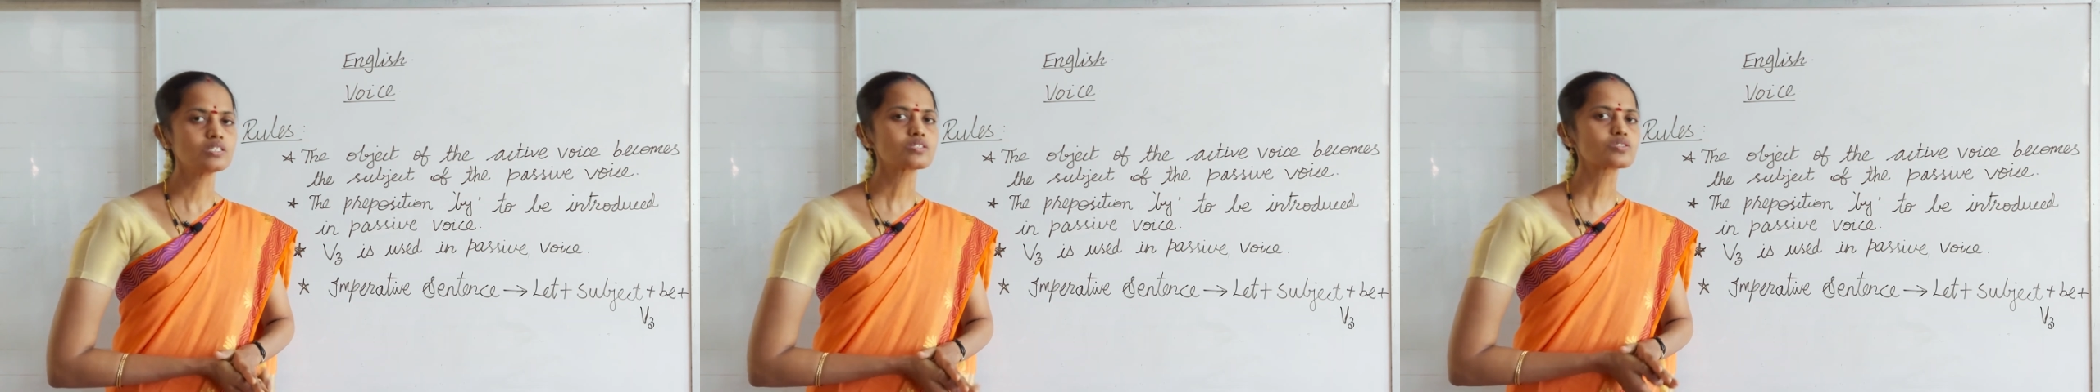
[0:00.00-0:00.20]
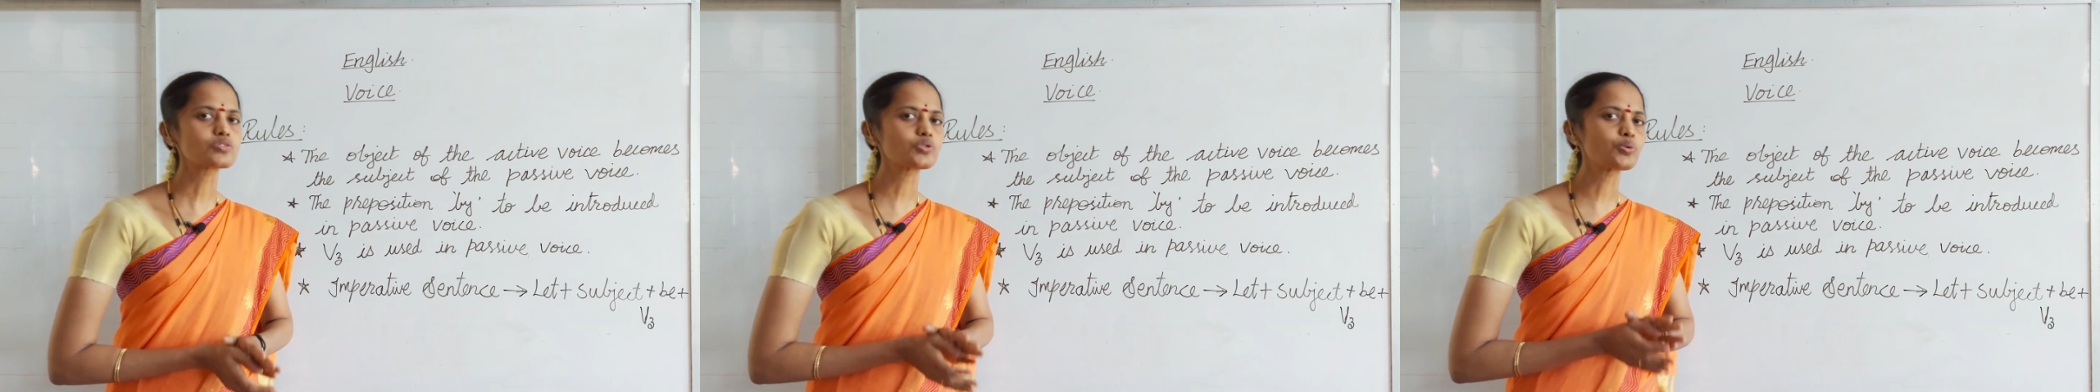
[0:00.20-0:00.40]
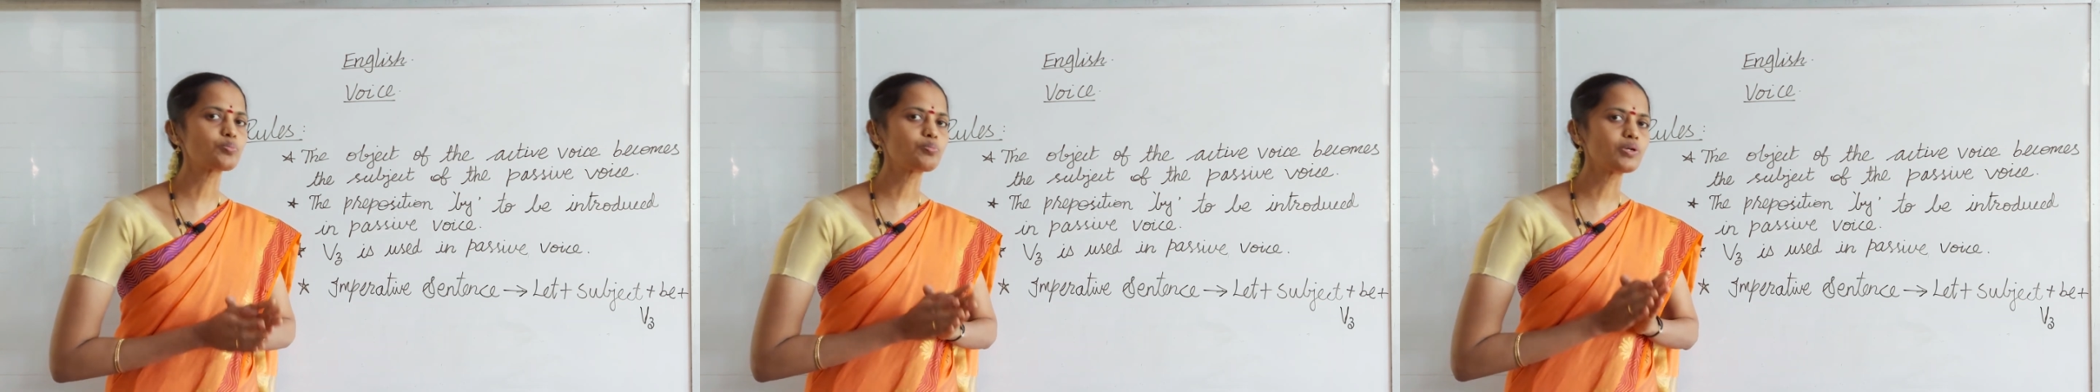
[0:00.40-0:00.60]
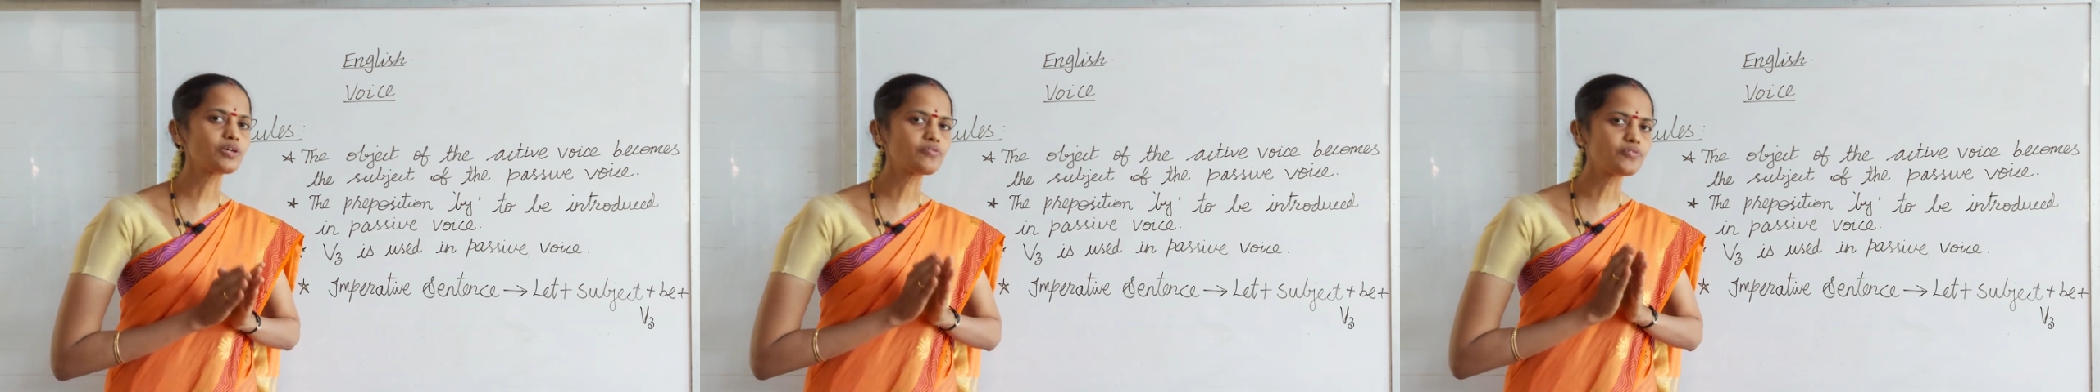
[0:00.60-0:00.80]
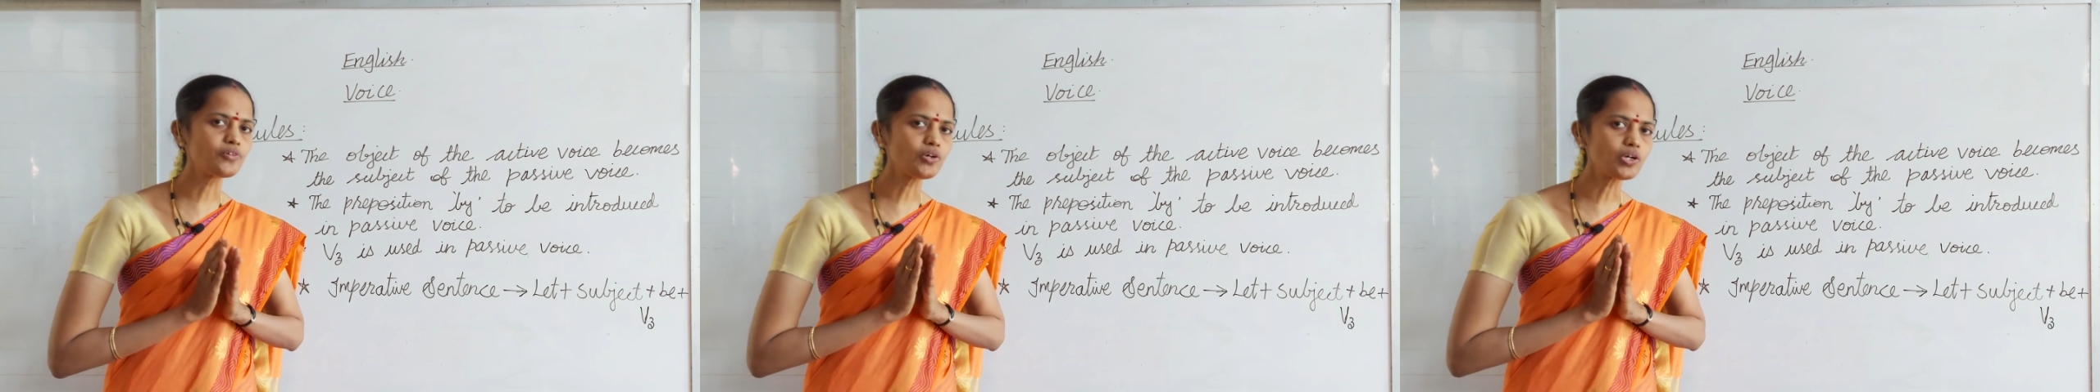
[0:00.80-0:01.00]
So
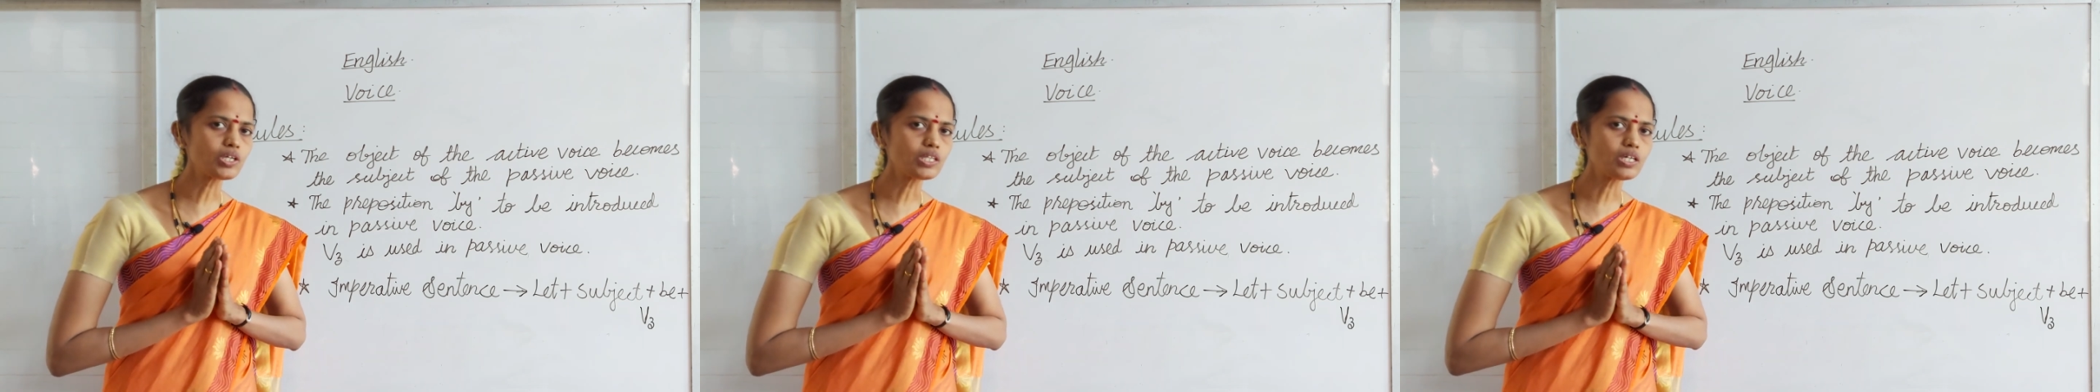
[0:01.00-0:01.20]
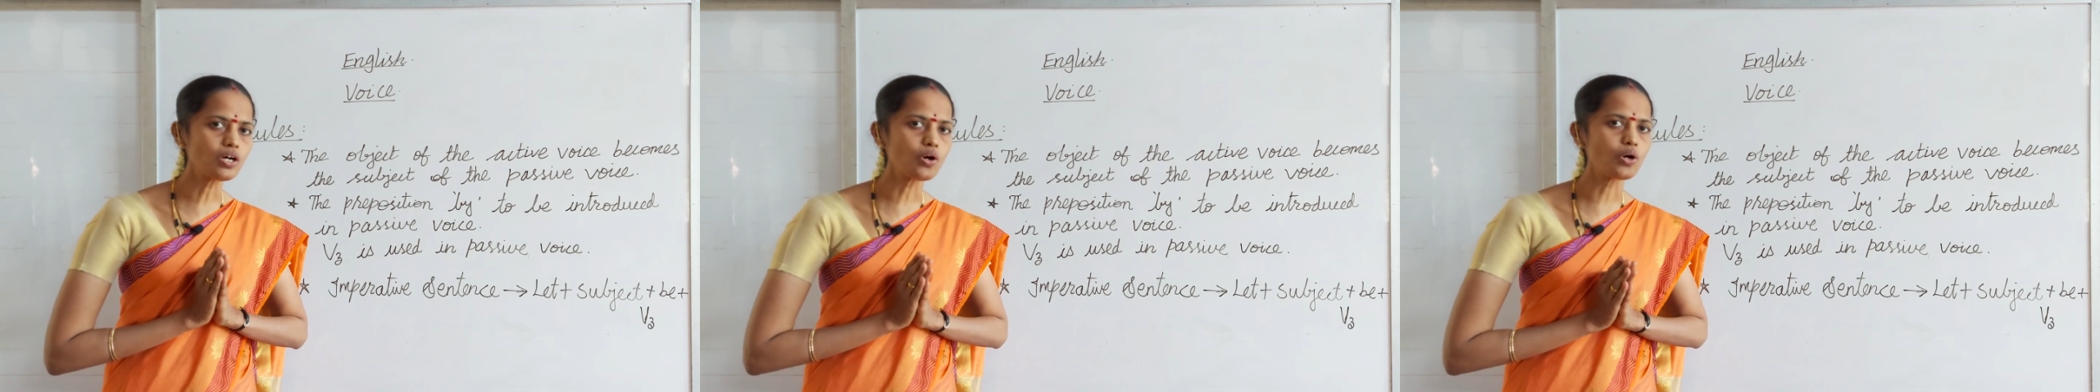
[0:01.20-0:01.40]
before the